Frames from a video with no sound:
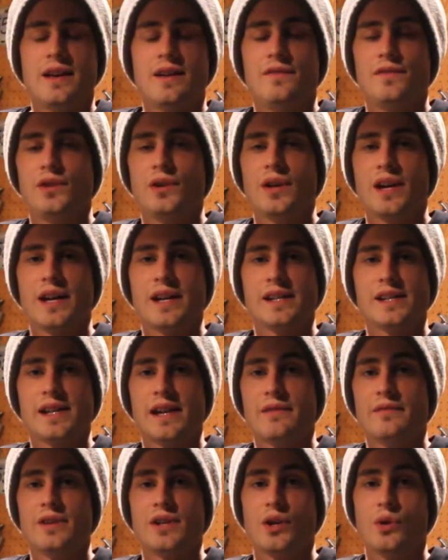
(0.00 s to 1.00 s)
If you guys
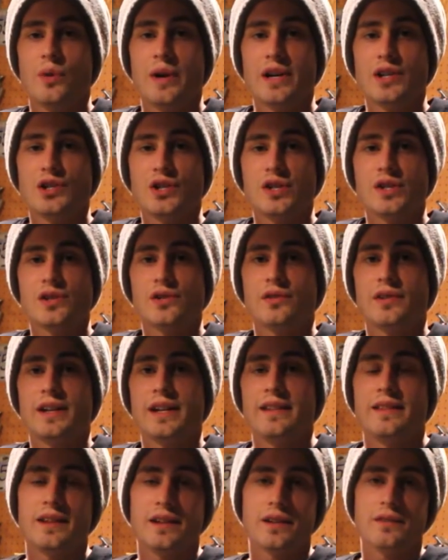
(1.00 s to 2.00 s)
have any questions or
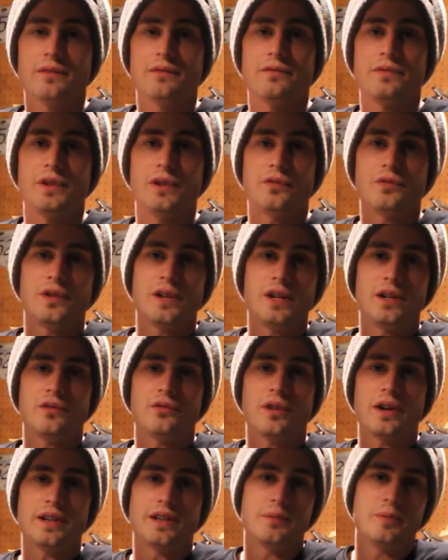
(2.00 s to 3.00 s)
anything, feel free to
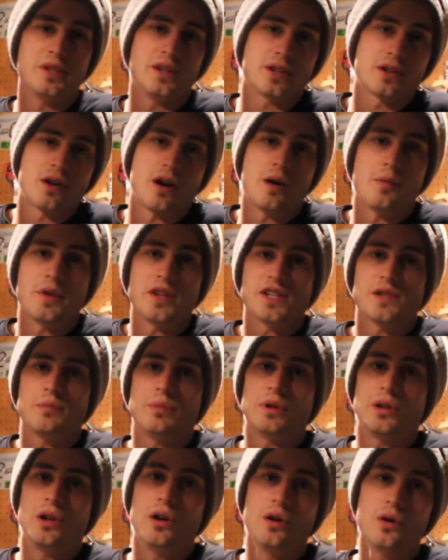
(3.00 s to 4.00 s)
write them in the comments
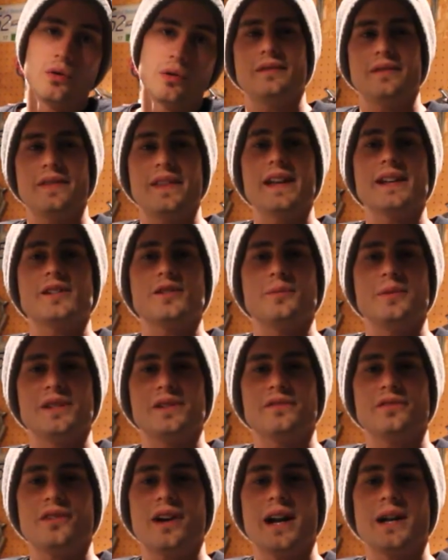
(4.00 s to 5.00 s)
below. Thanks so much
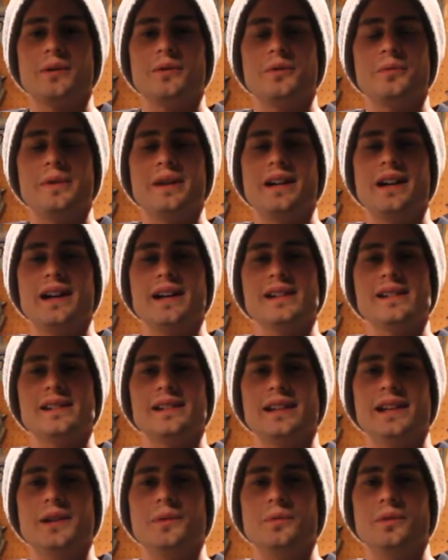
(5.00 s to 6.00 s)
for riding with me, guys,
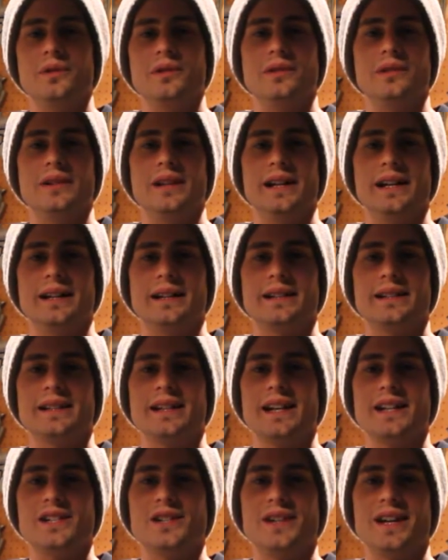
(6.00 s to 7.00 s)
and we'll
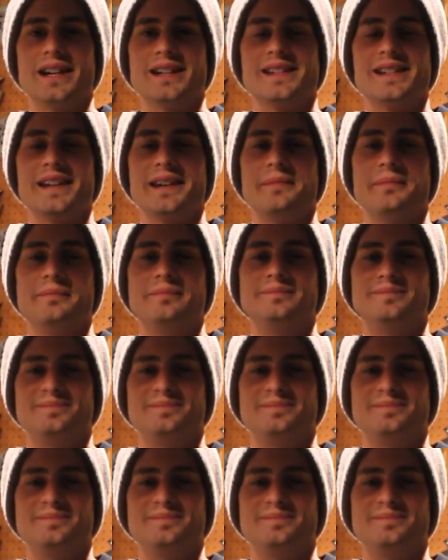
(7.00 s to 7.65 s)
catch you next time.